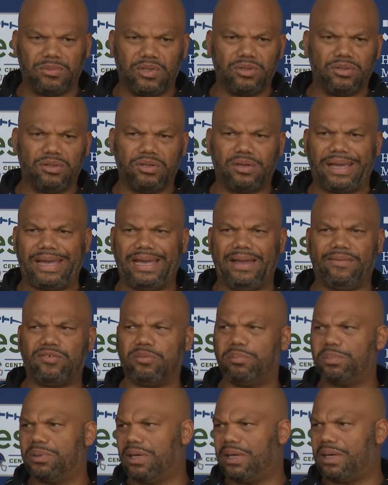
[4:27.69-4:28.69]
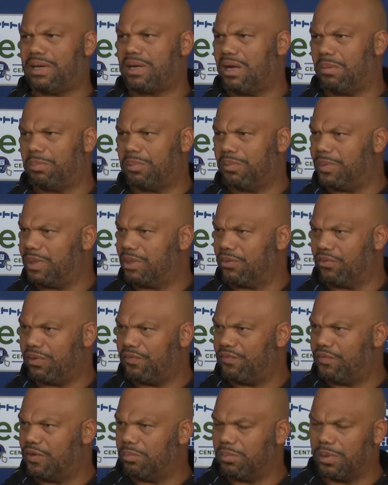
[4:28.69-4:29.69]
You have to play complementary
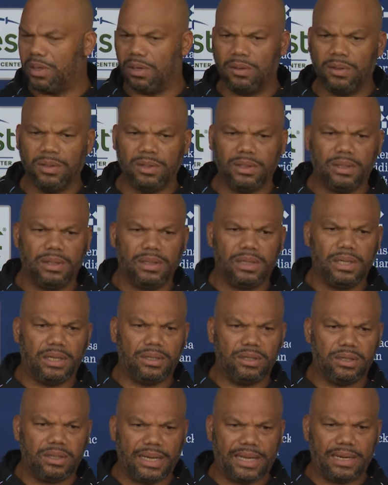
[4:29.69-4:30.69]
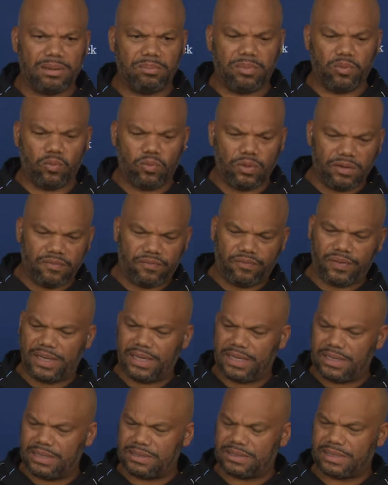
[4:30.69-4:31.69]
football, and you got to, one
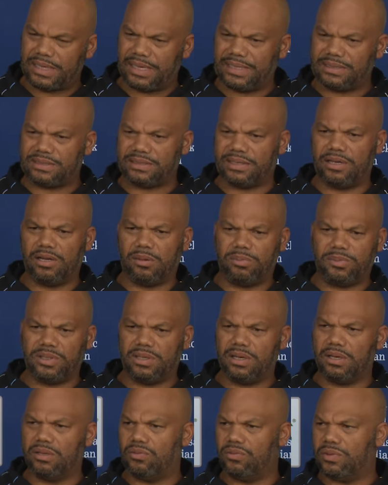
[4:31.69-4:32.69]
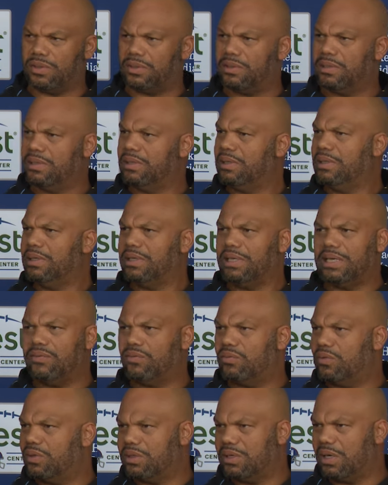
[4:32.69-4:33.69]
phase has to help the other one,
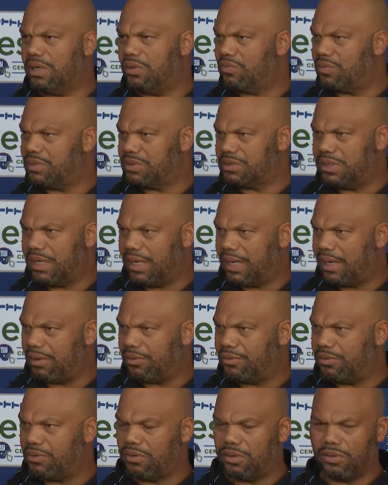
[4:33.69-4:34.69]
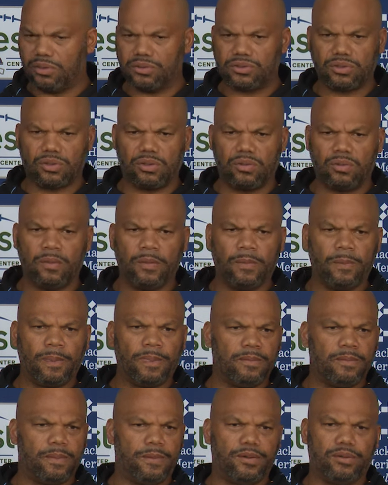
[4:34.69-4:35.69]
even when the other one's down, So,
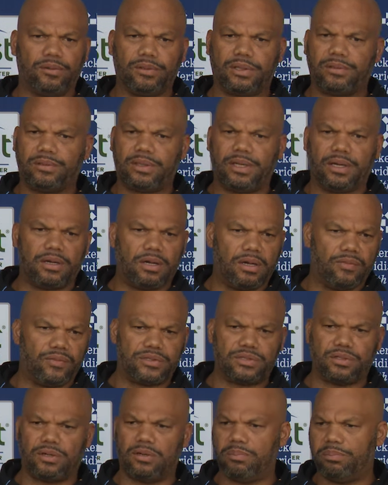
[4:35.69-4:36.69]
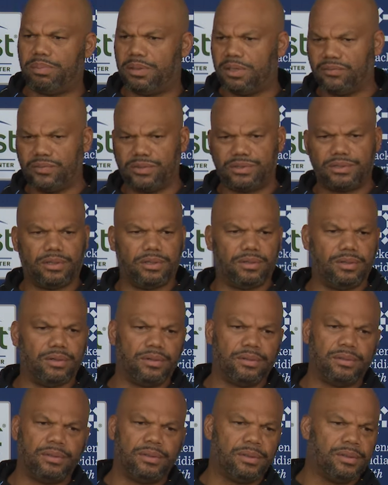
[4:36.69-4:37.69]
kickoff return, punt
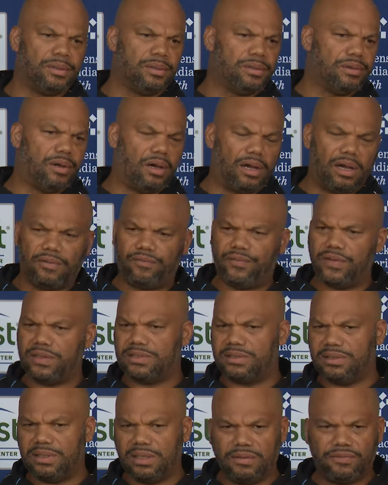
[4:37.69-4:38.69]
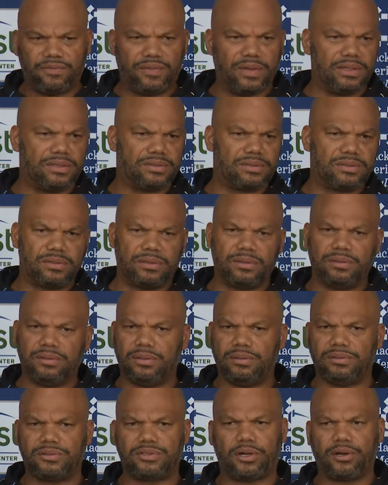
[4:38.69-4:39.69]
return, offense, defense,
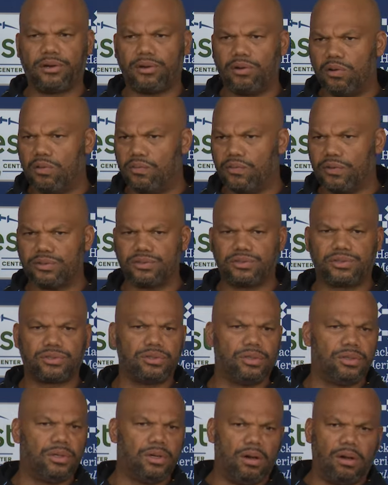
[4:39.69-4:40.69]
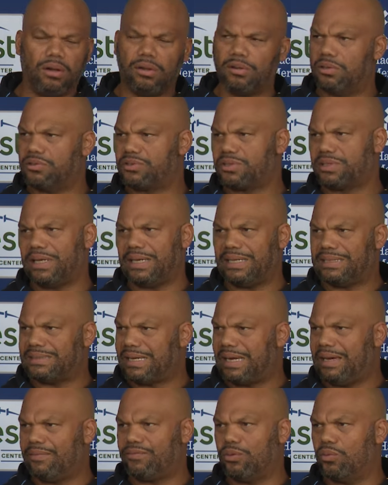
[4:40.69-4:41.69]
turnovers, all those things
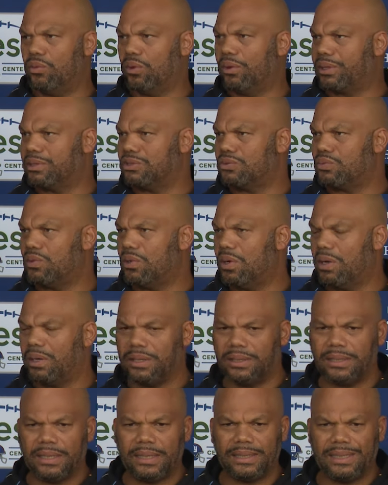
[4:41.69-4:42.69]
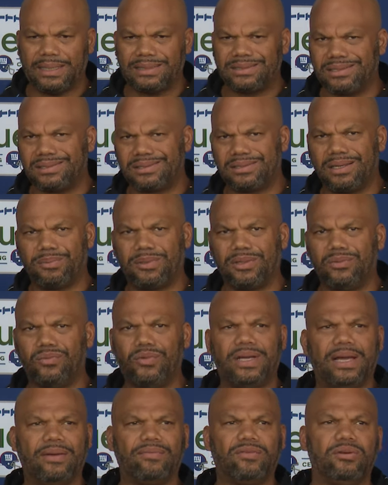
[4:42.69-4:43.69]
have to work as one, and that's just something
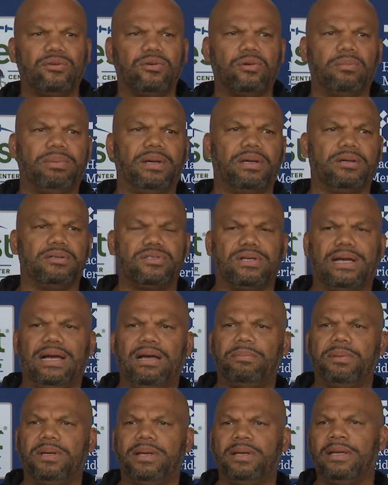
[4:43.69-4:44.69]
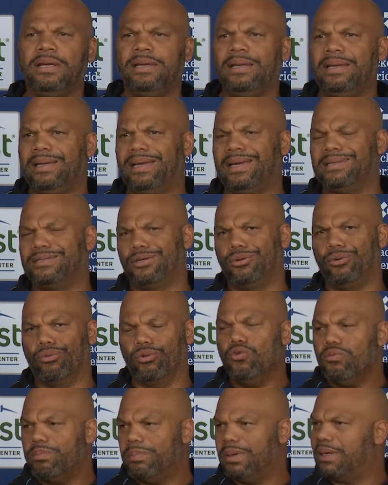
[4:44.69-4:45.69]
we have to do a better job at as a
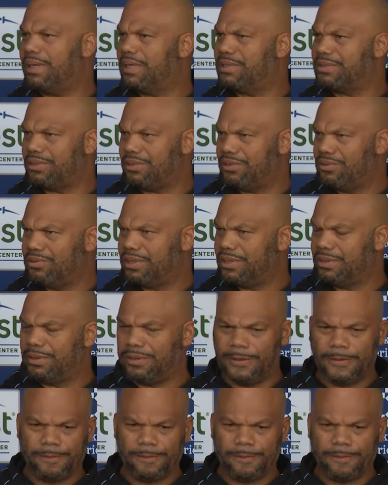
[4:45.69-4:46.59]
group and as a unit